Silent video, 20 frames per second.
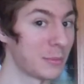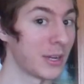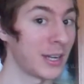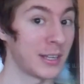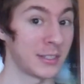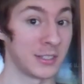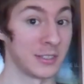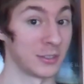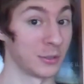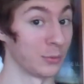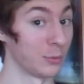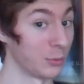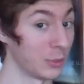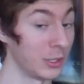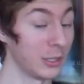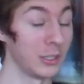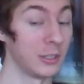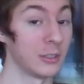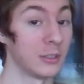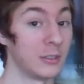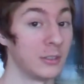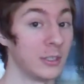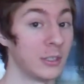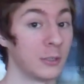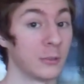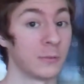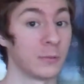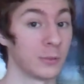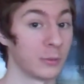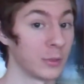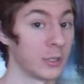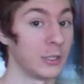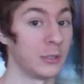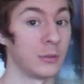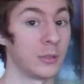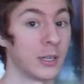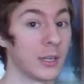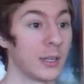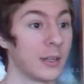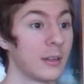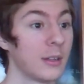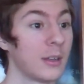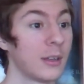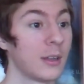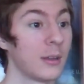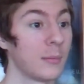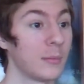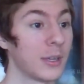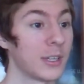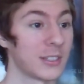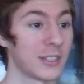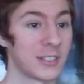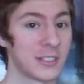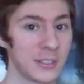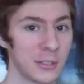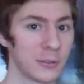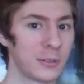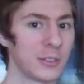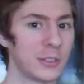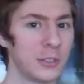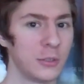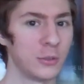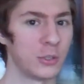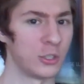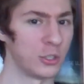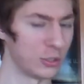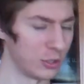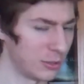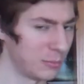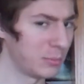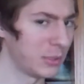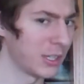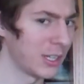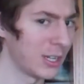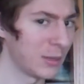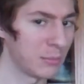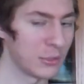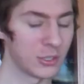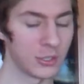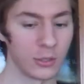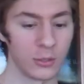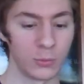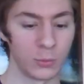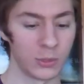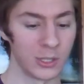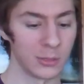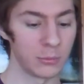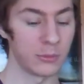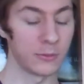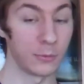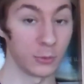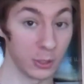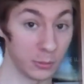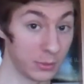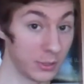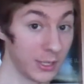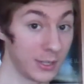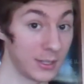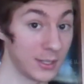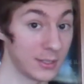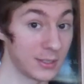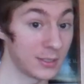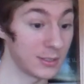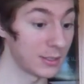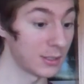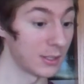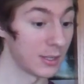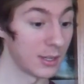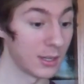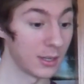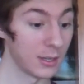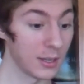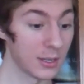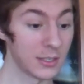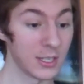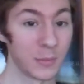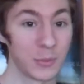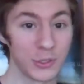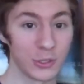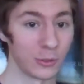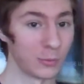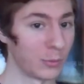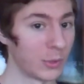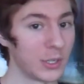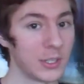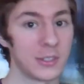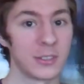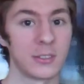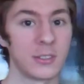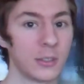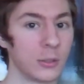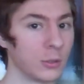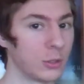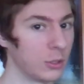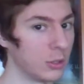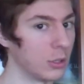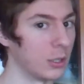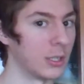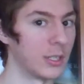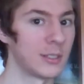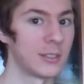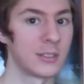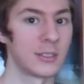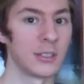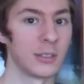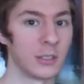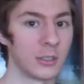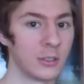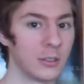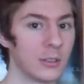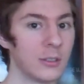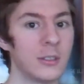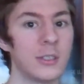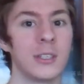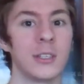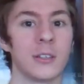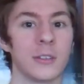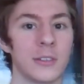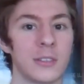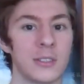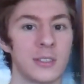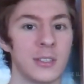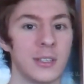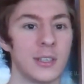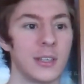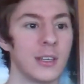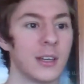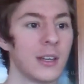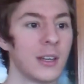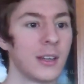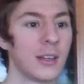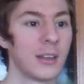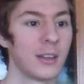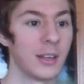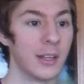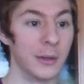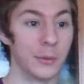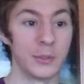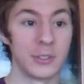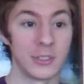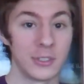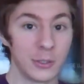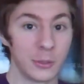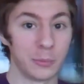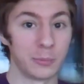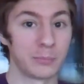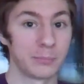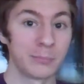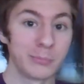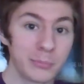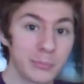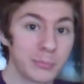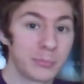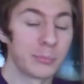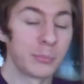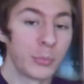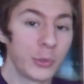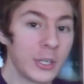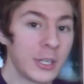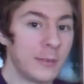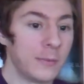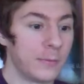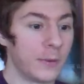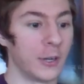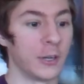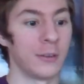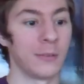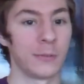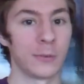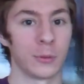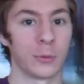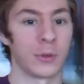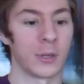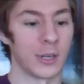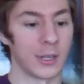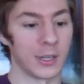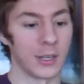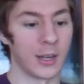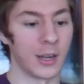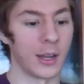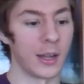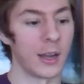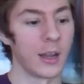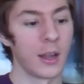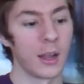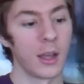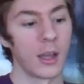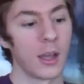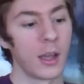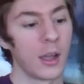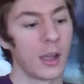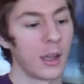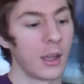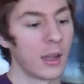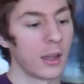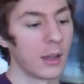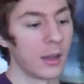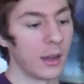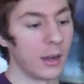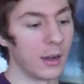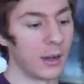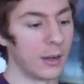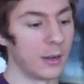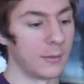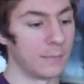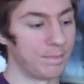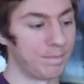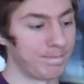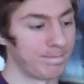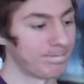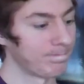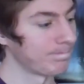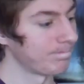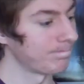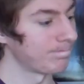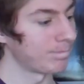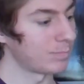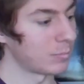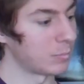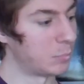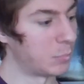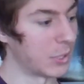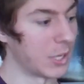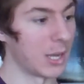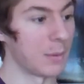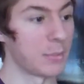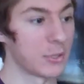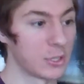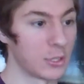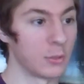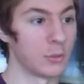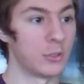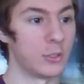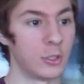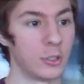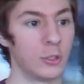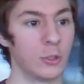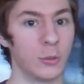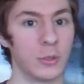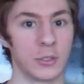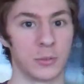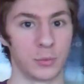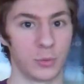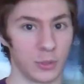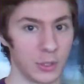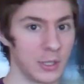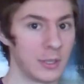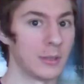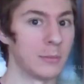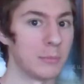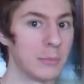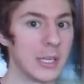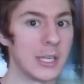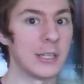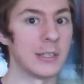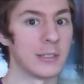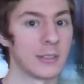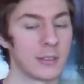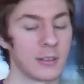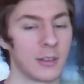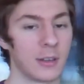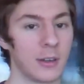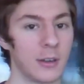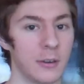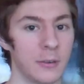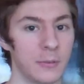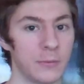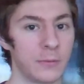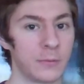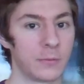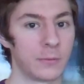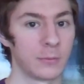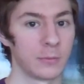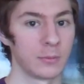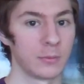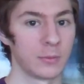pass is a really good deal for what you get, because I still think you should play episode 1 before you play this, because episode 1 is still good. It's still a good DLC, and it was still pretty fun for what I got. But episode 2 is really the meat of